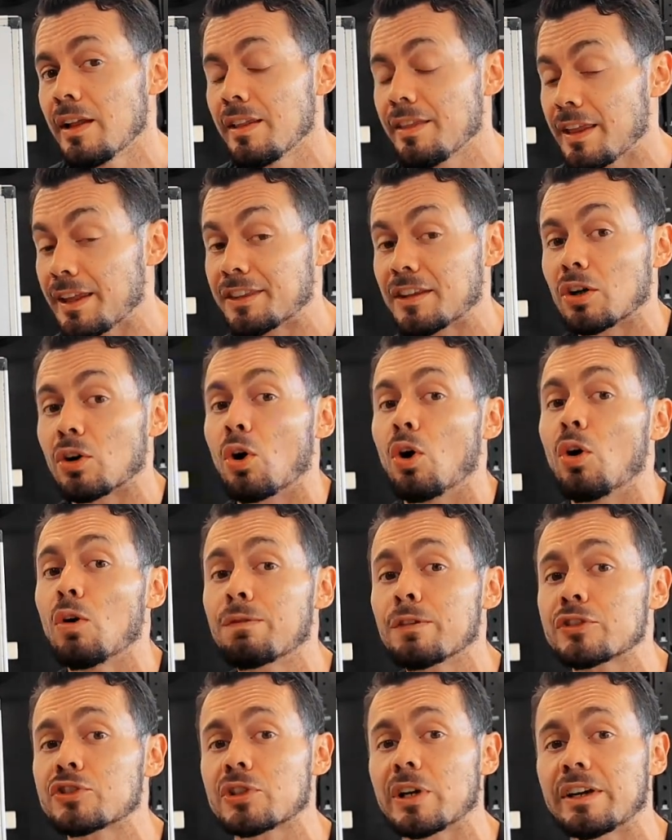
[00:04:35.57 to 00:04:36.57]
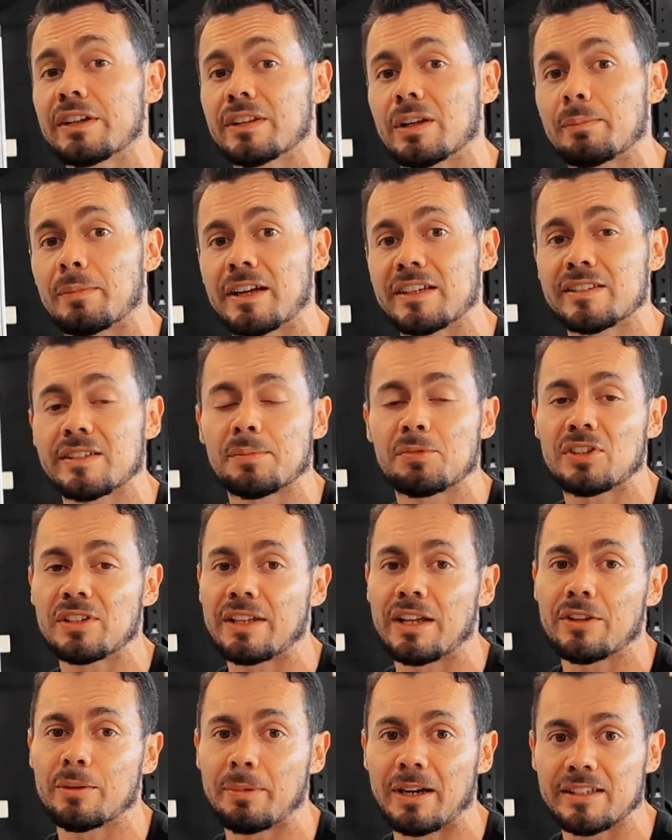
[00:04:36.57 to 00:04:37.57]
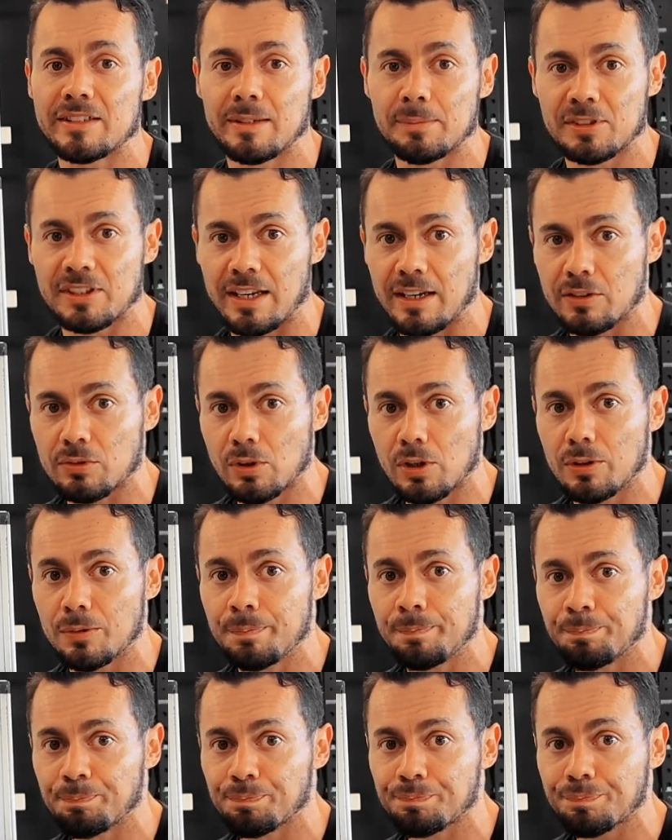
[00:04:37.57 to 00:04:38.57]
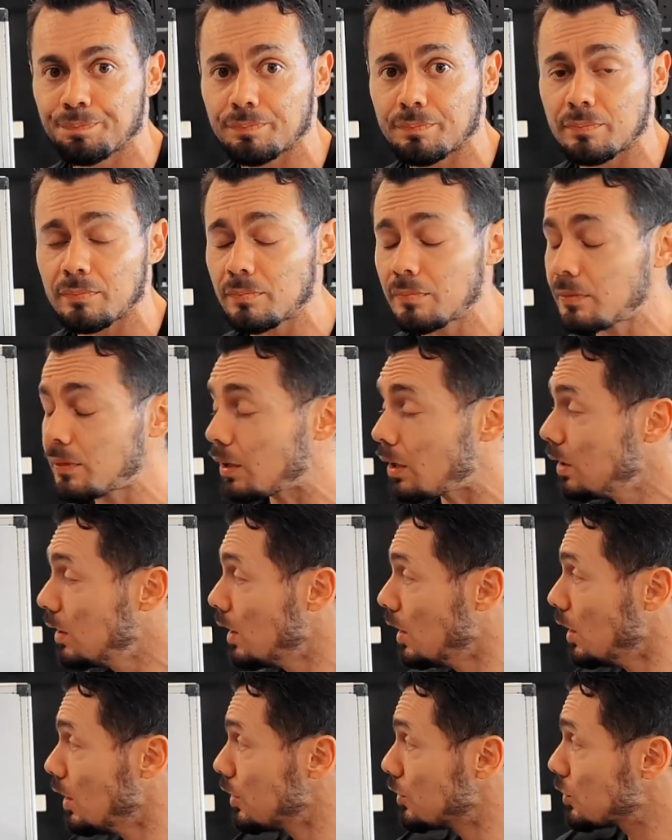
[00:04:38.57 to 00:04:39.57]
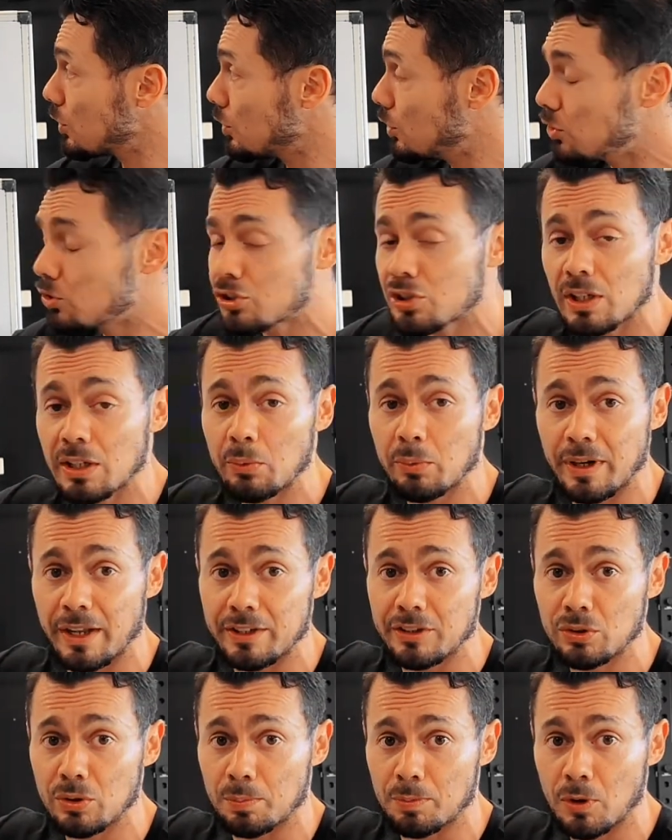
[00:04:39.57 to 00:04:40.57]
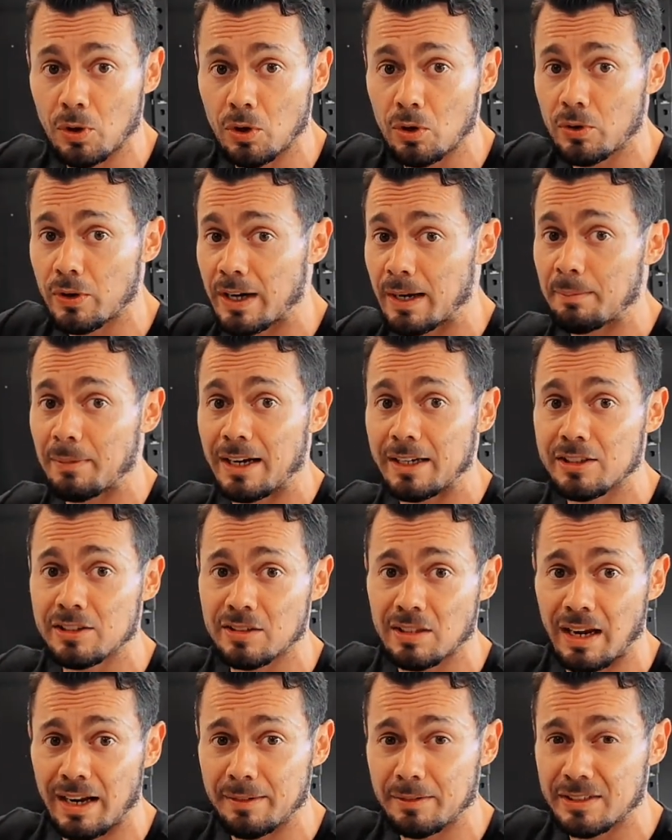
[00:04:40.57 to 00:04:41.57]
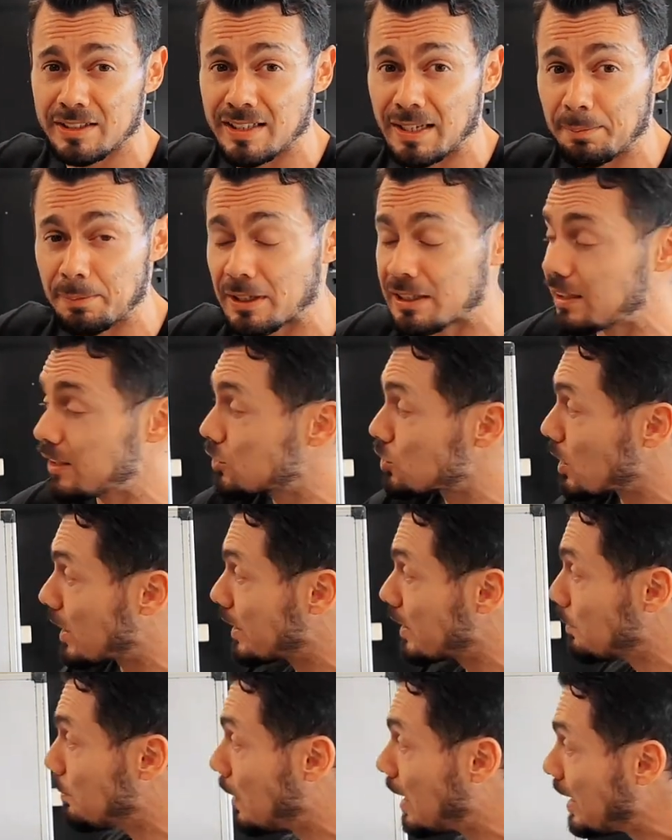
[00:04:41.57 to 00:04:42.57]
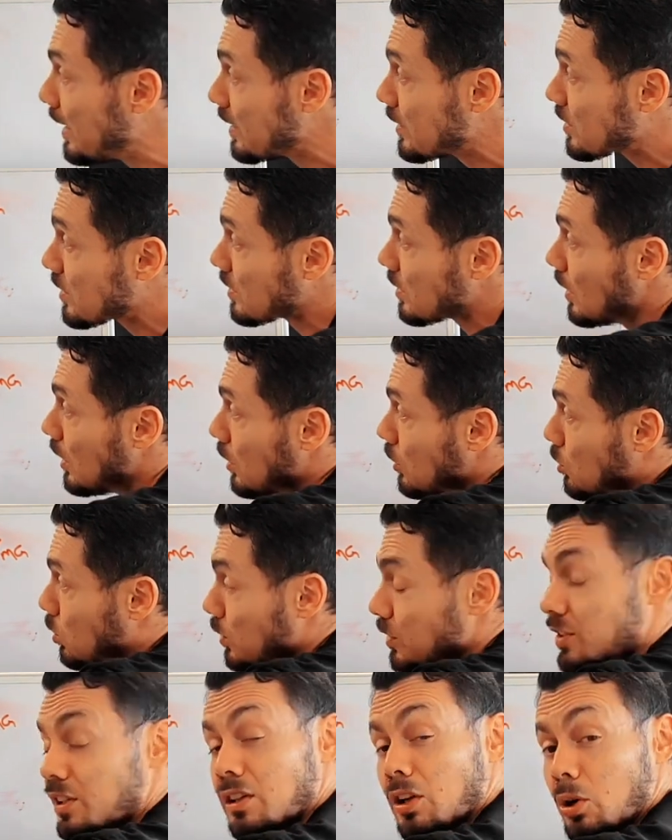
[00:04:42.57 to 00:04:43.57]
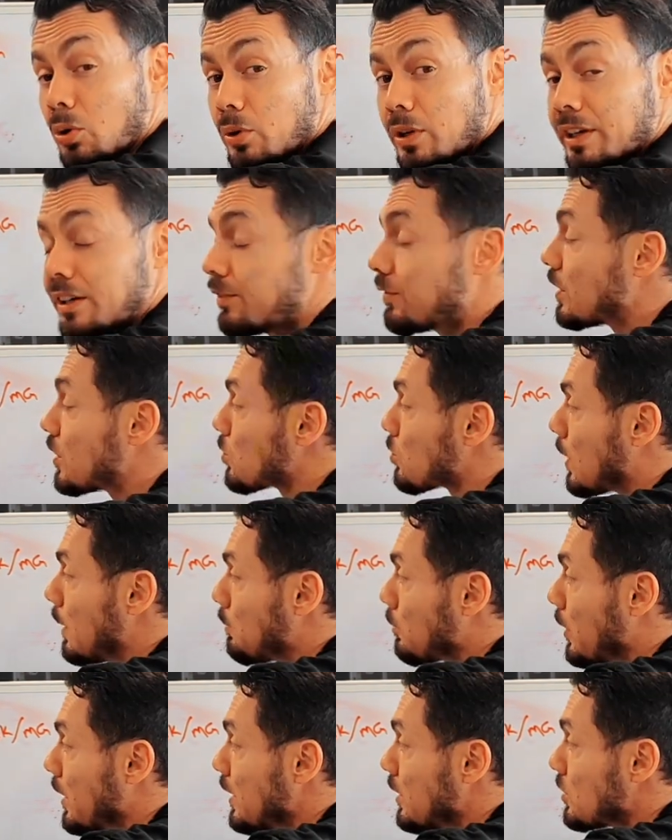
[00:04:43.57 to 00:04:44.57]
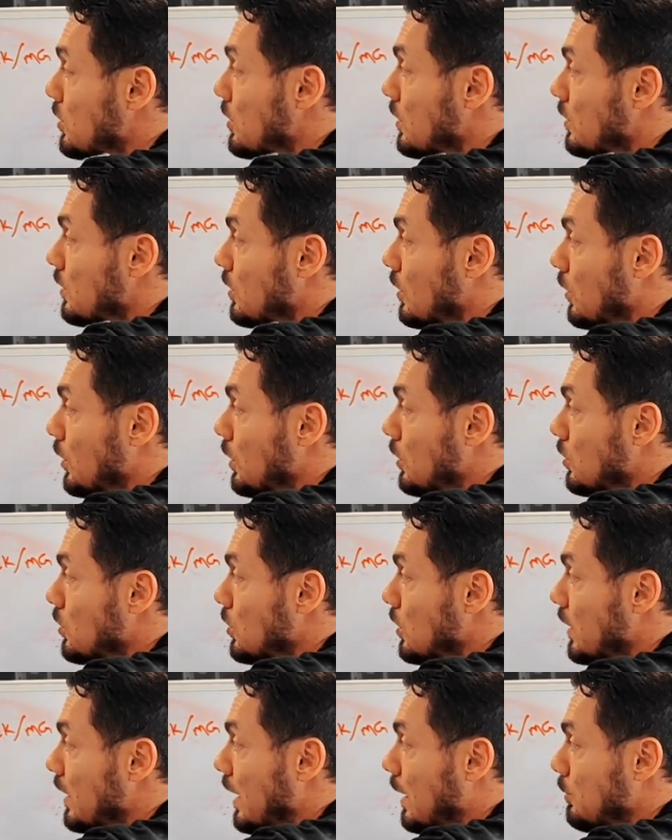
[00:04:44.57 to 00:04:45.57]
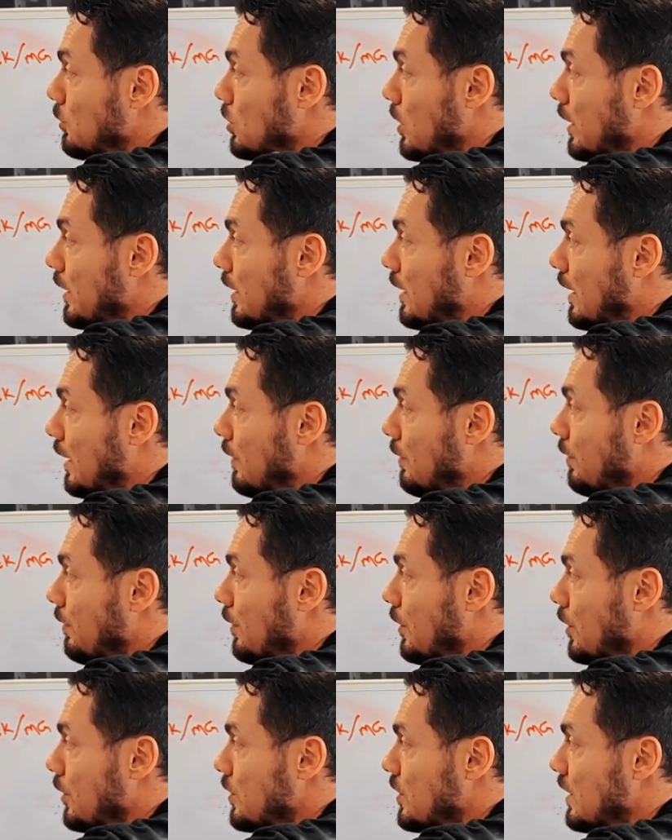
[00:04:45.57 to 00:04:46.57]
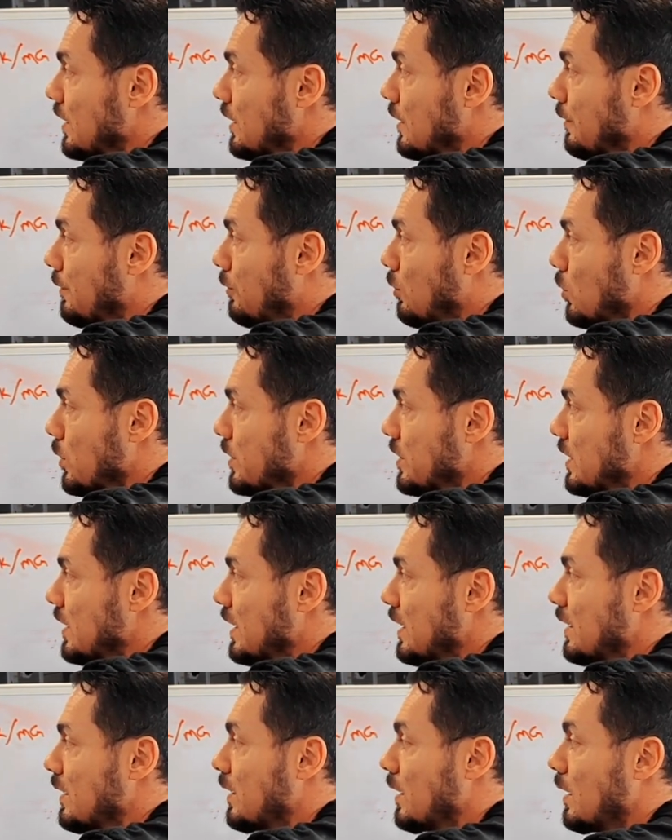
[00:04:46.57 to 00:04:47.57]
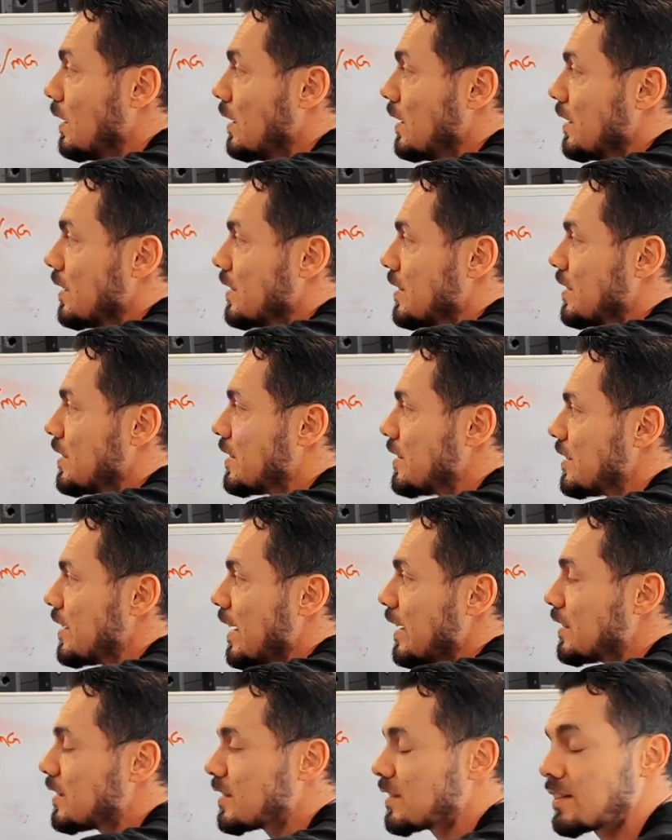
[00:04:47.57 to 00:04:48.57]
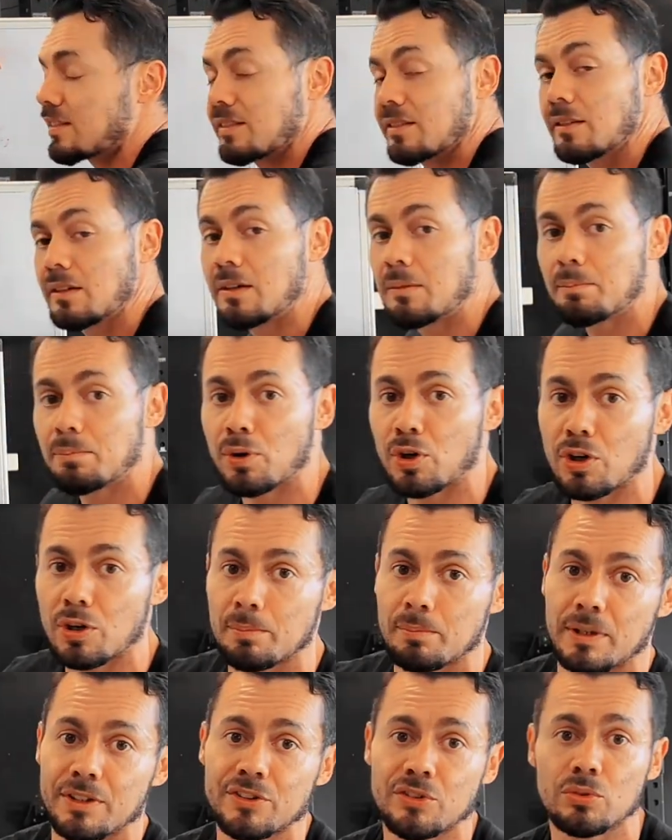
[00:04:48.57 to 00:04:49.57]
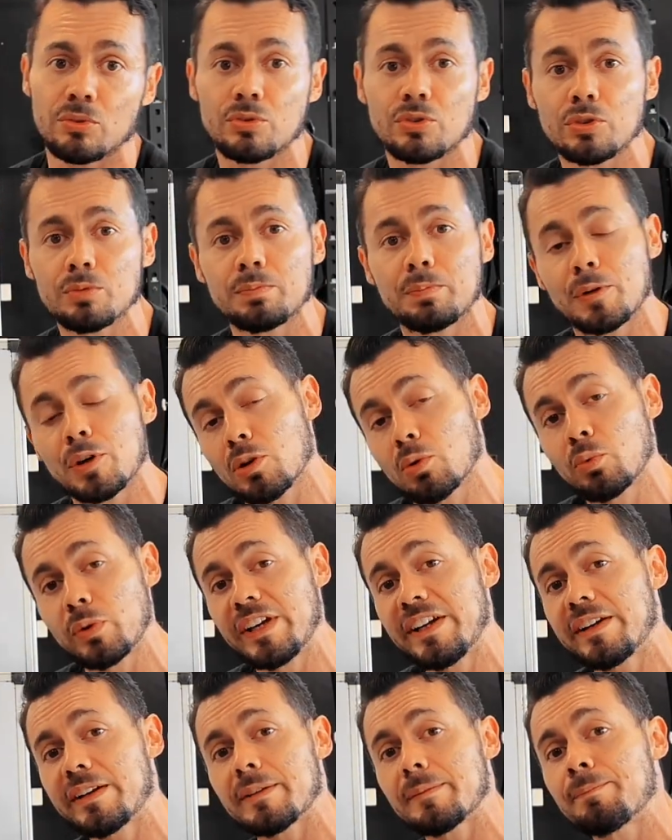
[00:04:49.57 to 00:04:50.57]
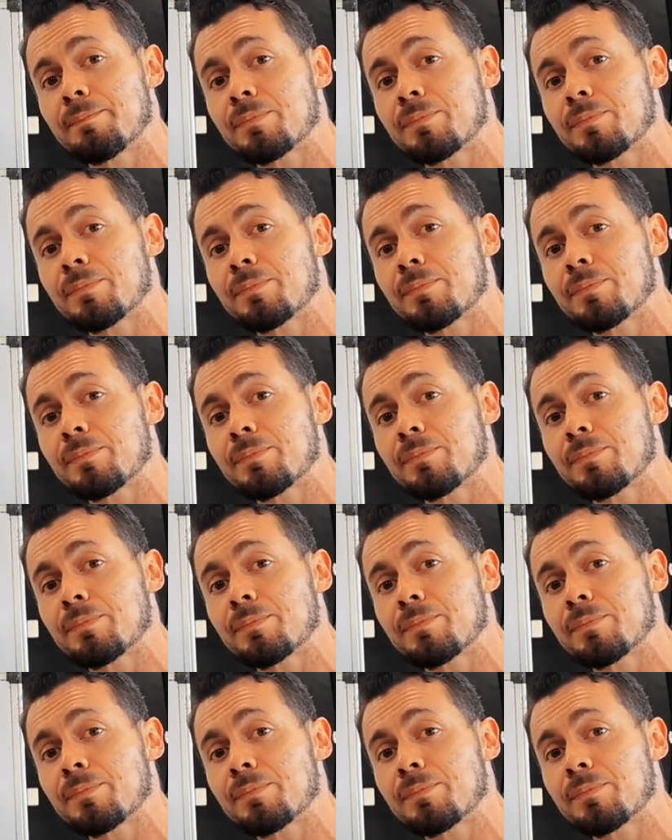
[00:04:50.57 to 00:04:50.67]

that they're overtraining their biceps and now the biceps can't grow. So usually when I do a program, I, I typically try to bias towards the lower end of this rep range. So usually I'm trying to give 13 to 14 sets per muscle group per week